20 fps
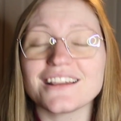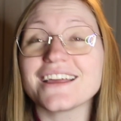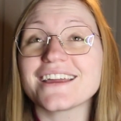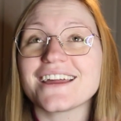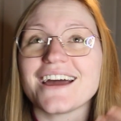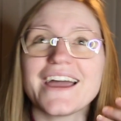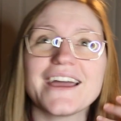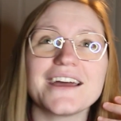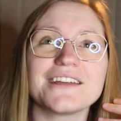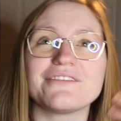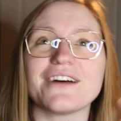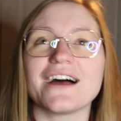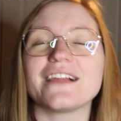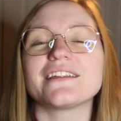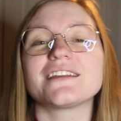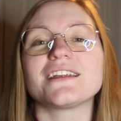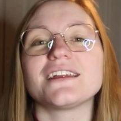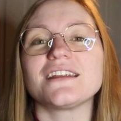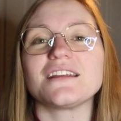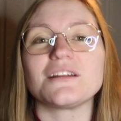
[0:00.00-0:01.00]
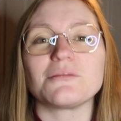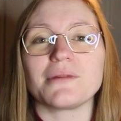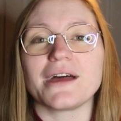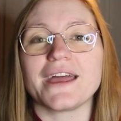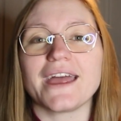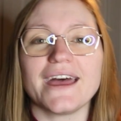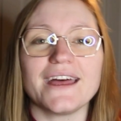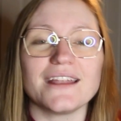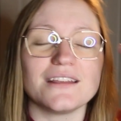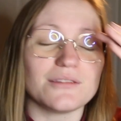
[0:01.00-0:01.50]
Like, I had validated in my
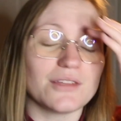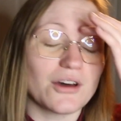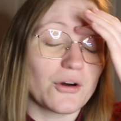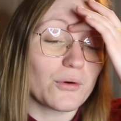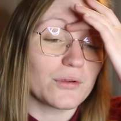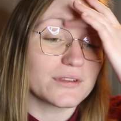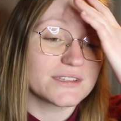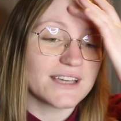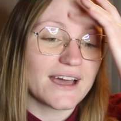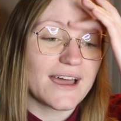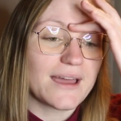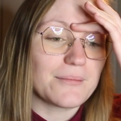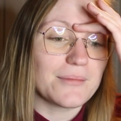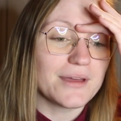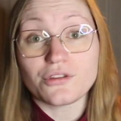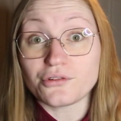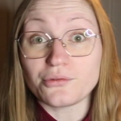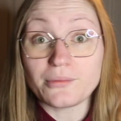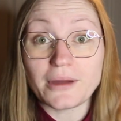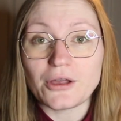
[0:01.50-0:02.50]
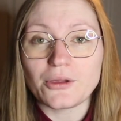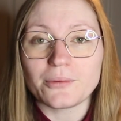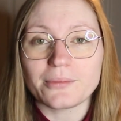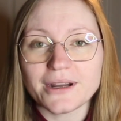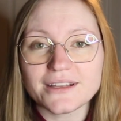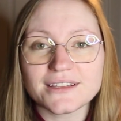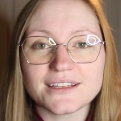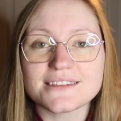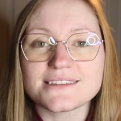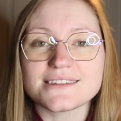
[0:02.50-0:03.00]
head the whole time through my whole
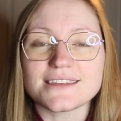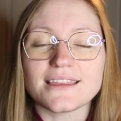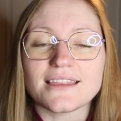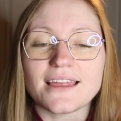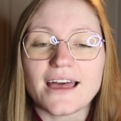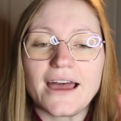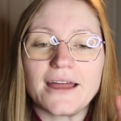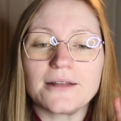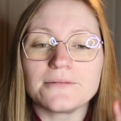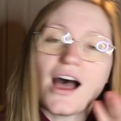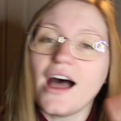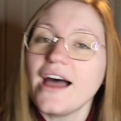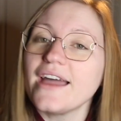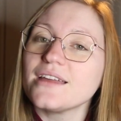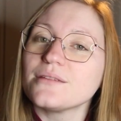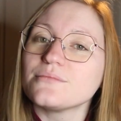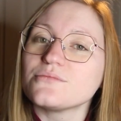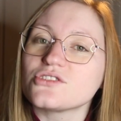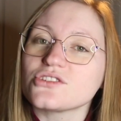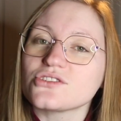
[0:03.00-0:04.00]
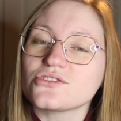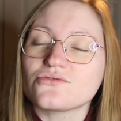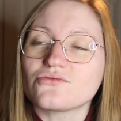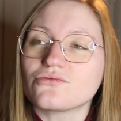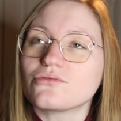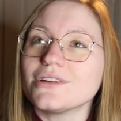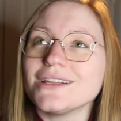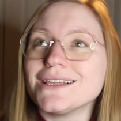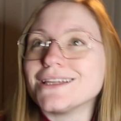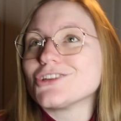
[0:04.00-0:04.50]
pregnancy that I am just
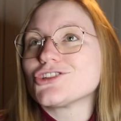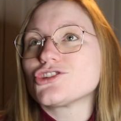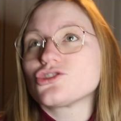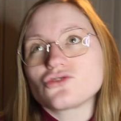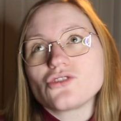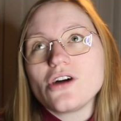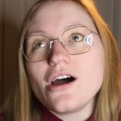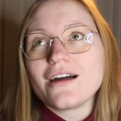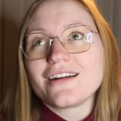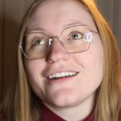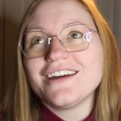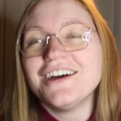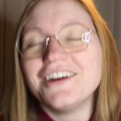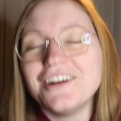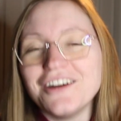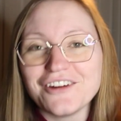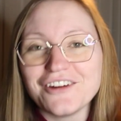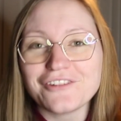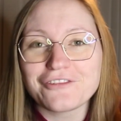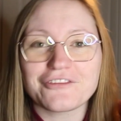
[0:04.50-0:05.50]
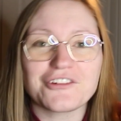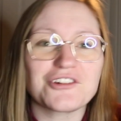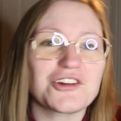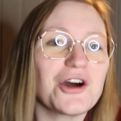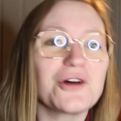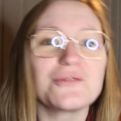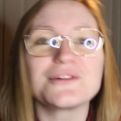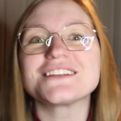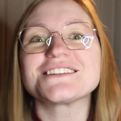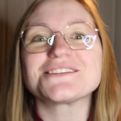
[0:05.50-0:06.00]
really strong for
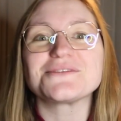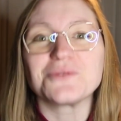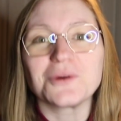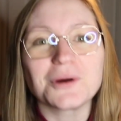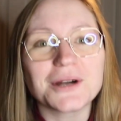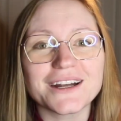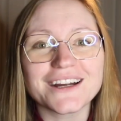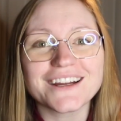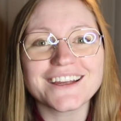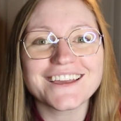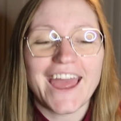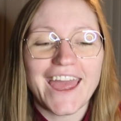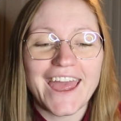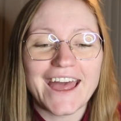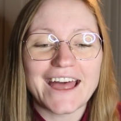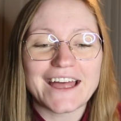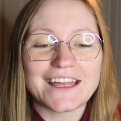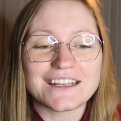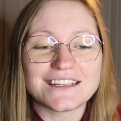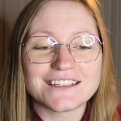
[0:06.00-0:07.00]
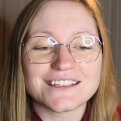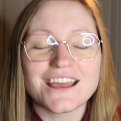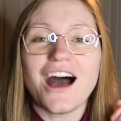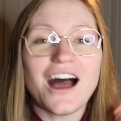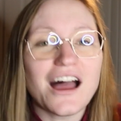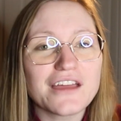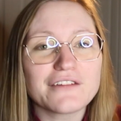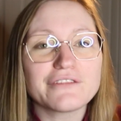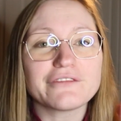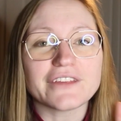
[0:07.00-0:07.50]
going to work and
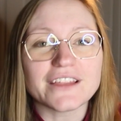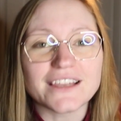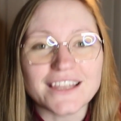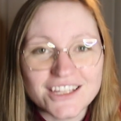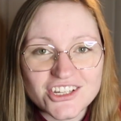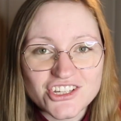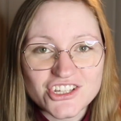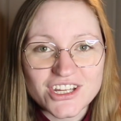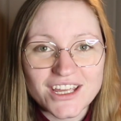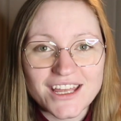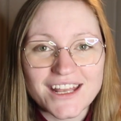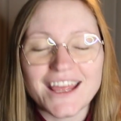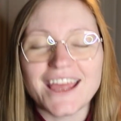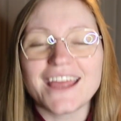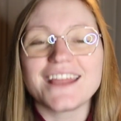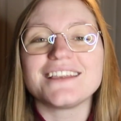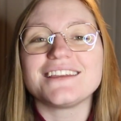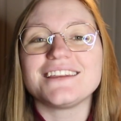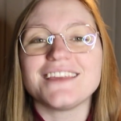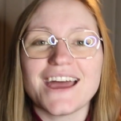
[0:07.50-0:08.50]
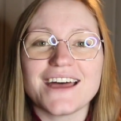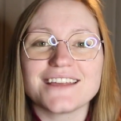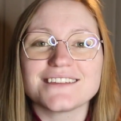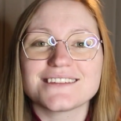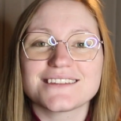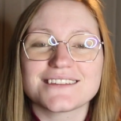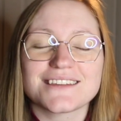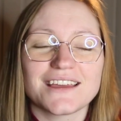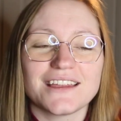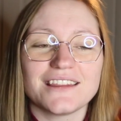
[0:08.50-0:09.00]
I feel like shit, and
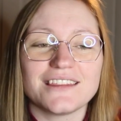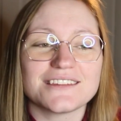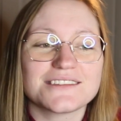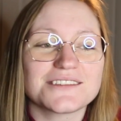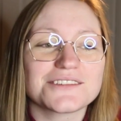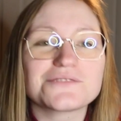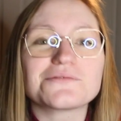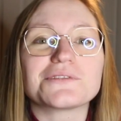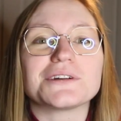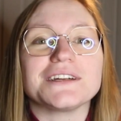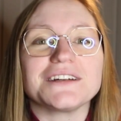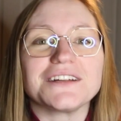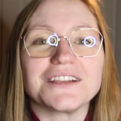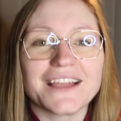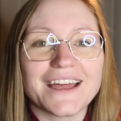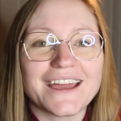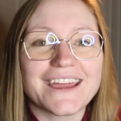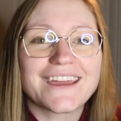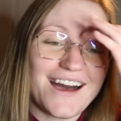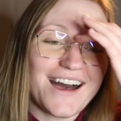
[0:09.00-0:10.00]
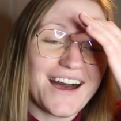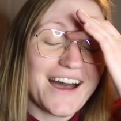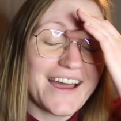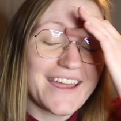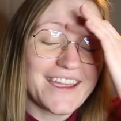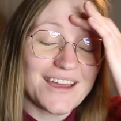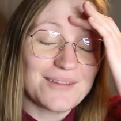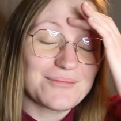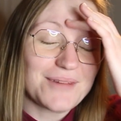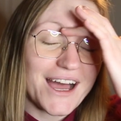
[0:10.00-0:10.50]
yes, this is real. Like,
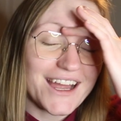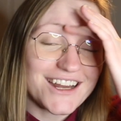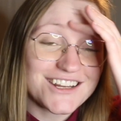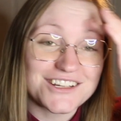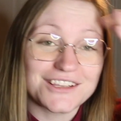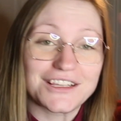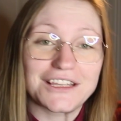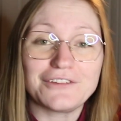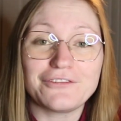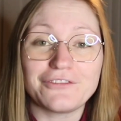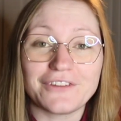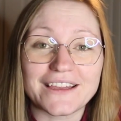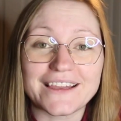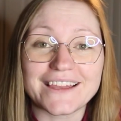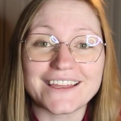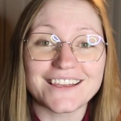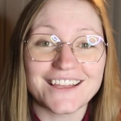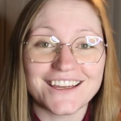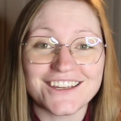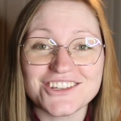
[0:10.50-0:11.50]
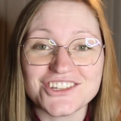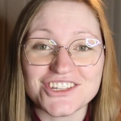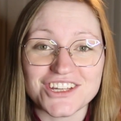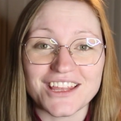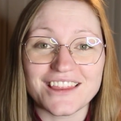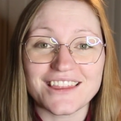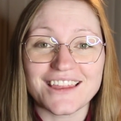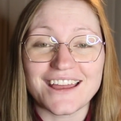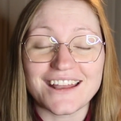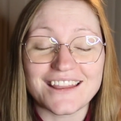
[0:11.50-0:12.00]
I am actually feeling like
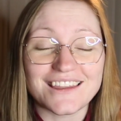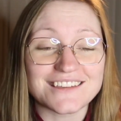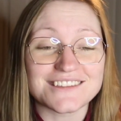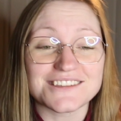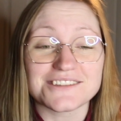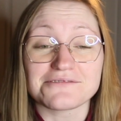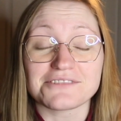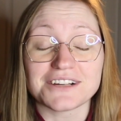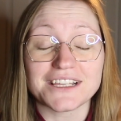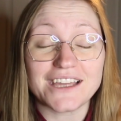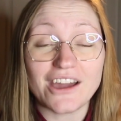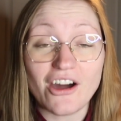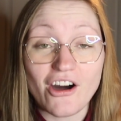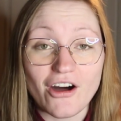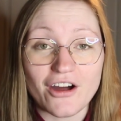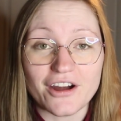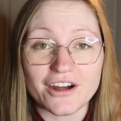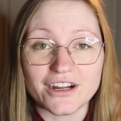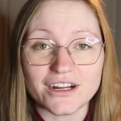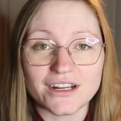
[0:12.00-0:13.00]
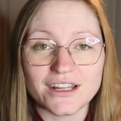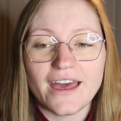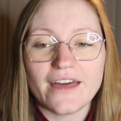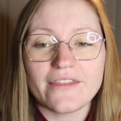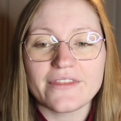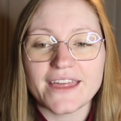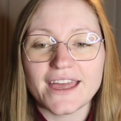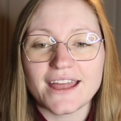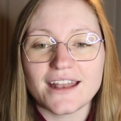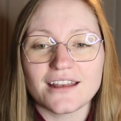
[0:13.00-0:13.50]
shit and this is really hard.
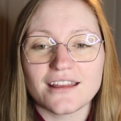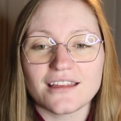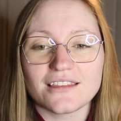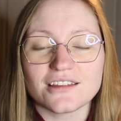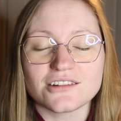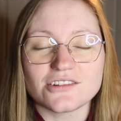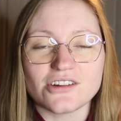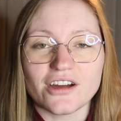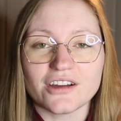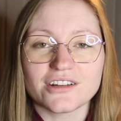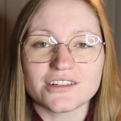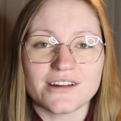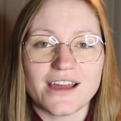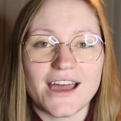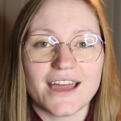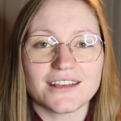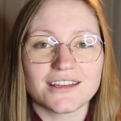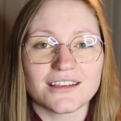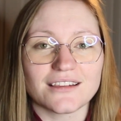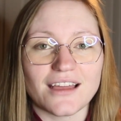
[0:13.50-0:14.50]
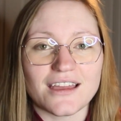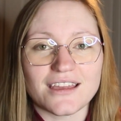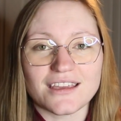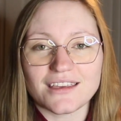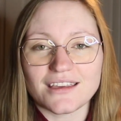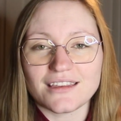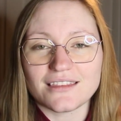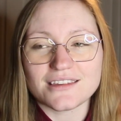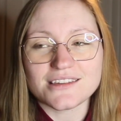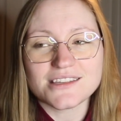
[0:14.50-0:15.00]
And then the doctor acted
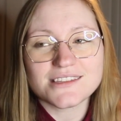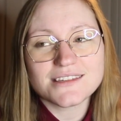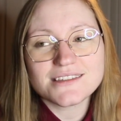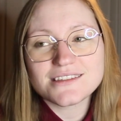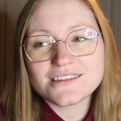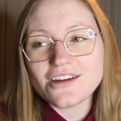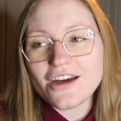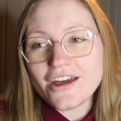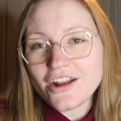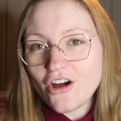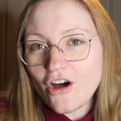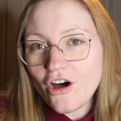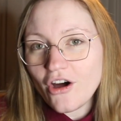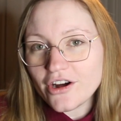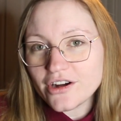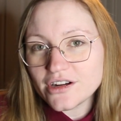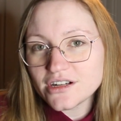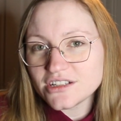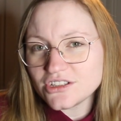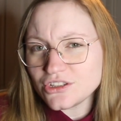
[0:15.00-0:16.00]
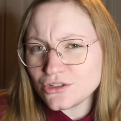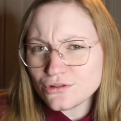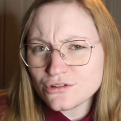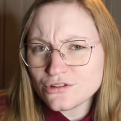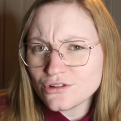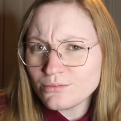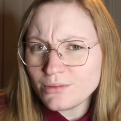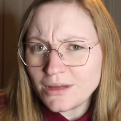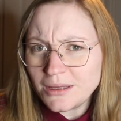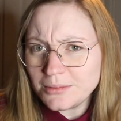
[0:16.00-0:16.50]
like, this is not hard and you
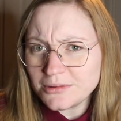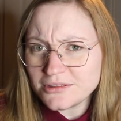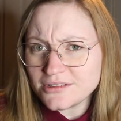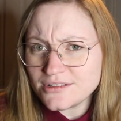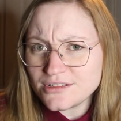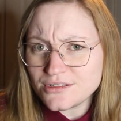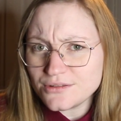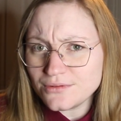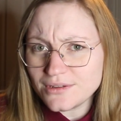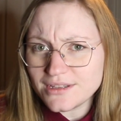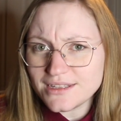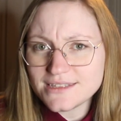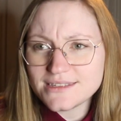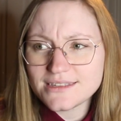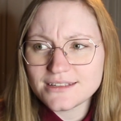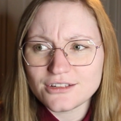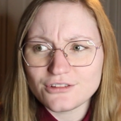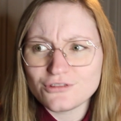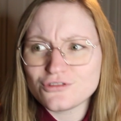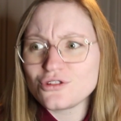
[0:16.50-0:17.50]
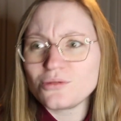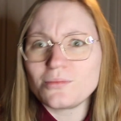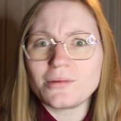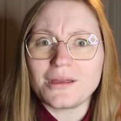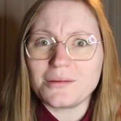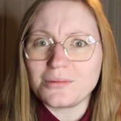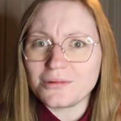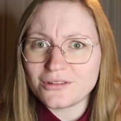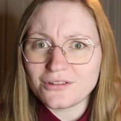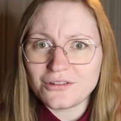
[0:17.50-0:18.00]
should be able to do this and you should be
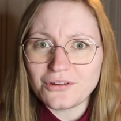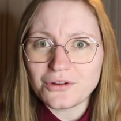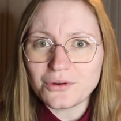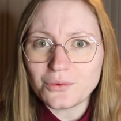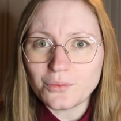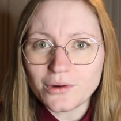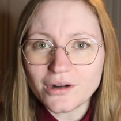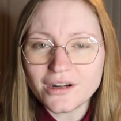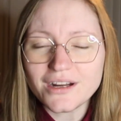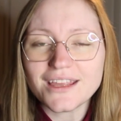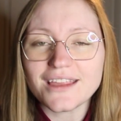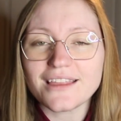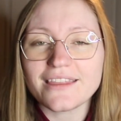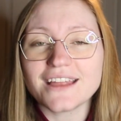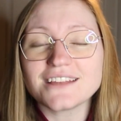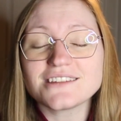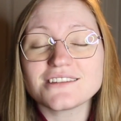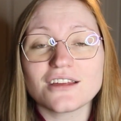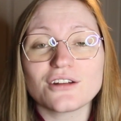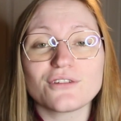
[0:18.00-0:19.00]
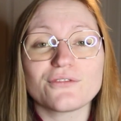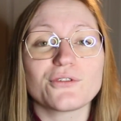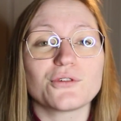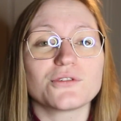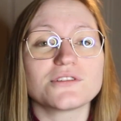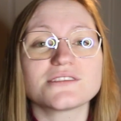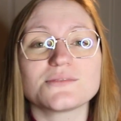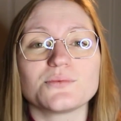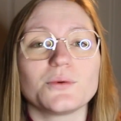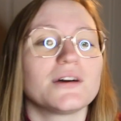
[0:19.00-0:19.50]
able to go to work. And that's not, of
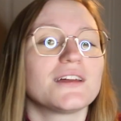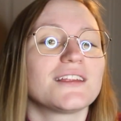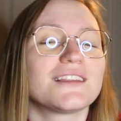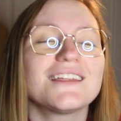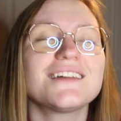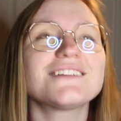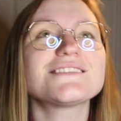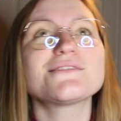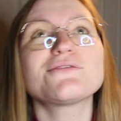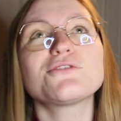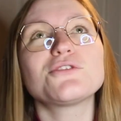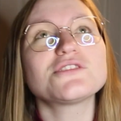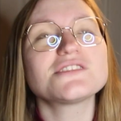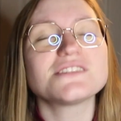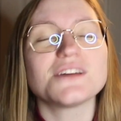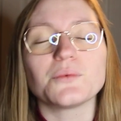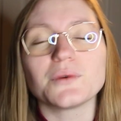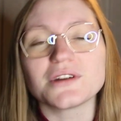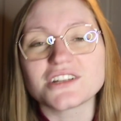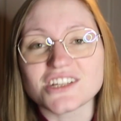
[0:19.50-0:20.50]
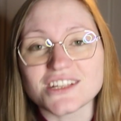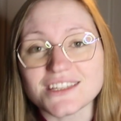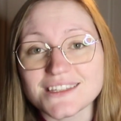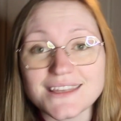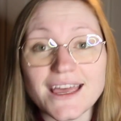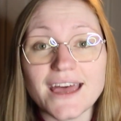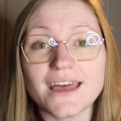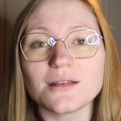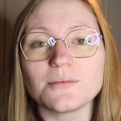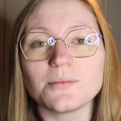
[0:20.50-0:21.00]
course, what she
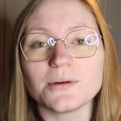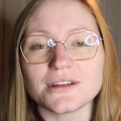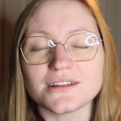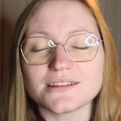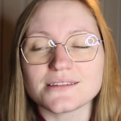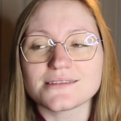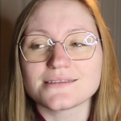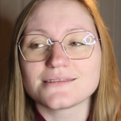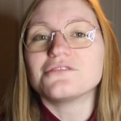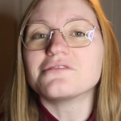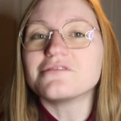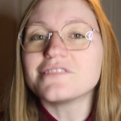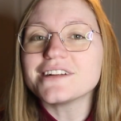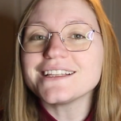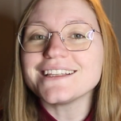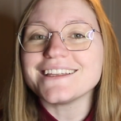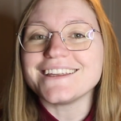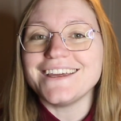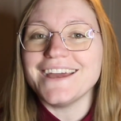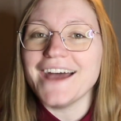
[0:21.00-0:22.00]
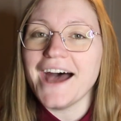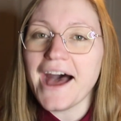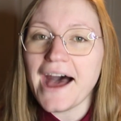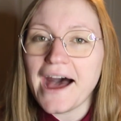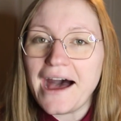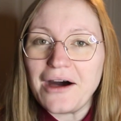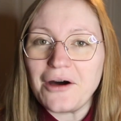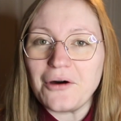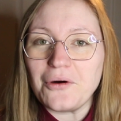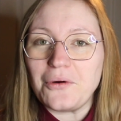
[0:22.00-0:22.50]
said, but it's really
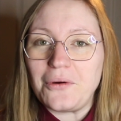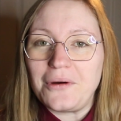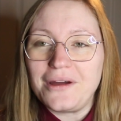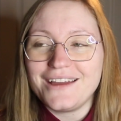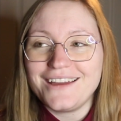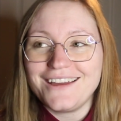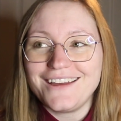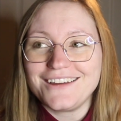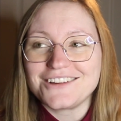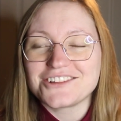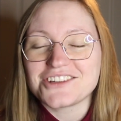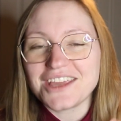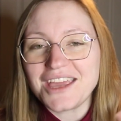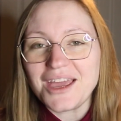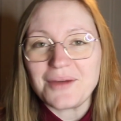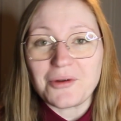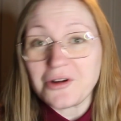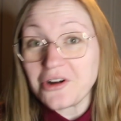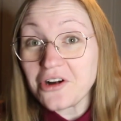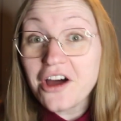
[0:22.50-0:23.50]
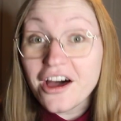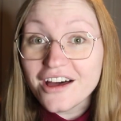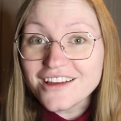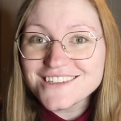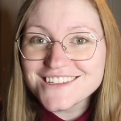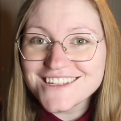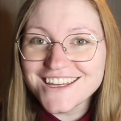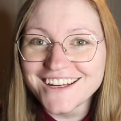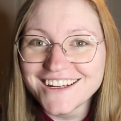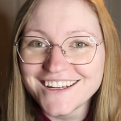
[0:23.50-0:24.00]
how she came
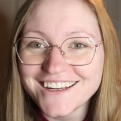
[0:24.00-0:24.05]
across.